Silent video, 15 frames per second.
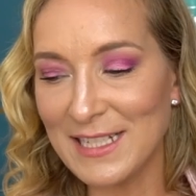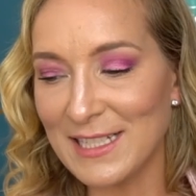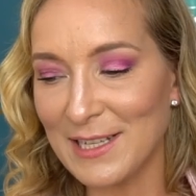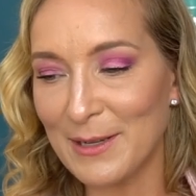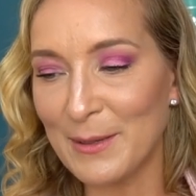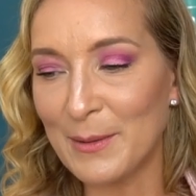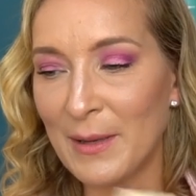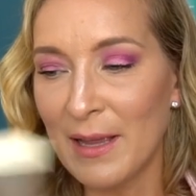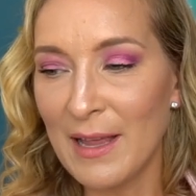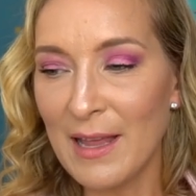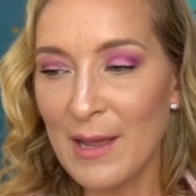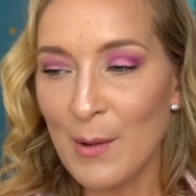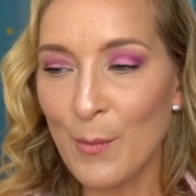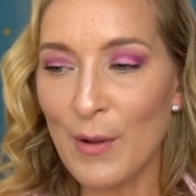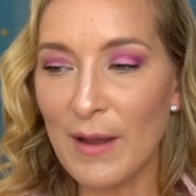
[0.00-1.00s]
So
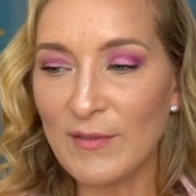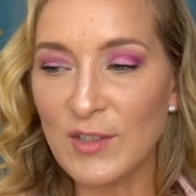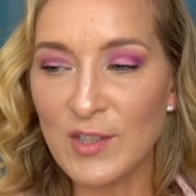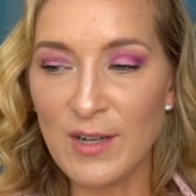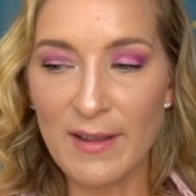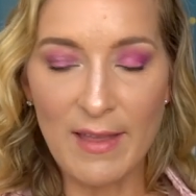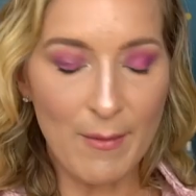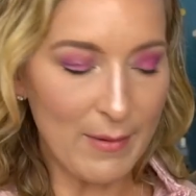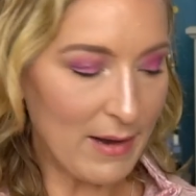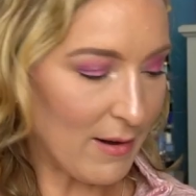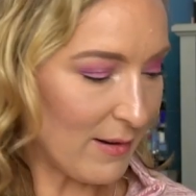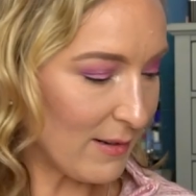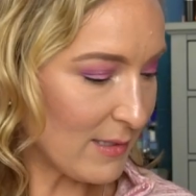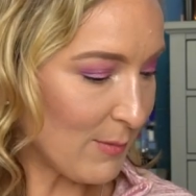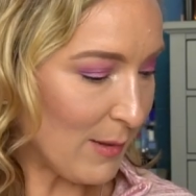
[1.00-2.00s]
we'll have to try that one
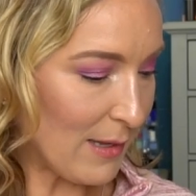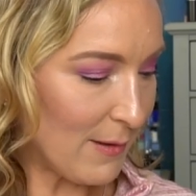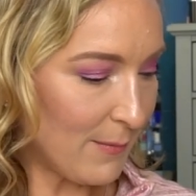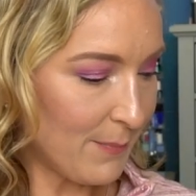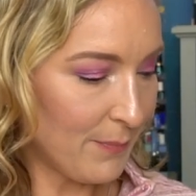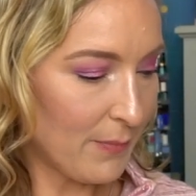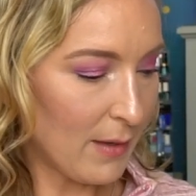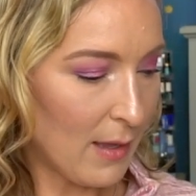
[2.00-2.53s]
out as well.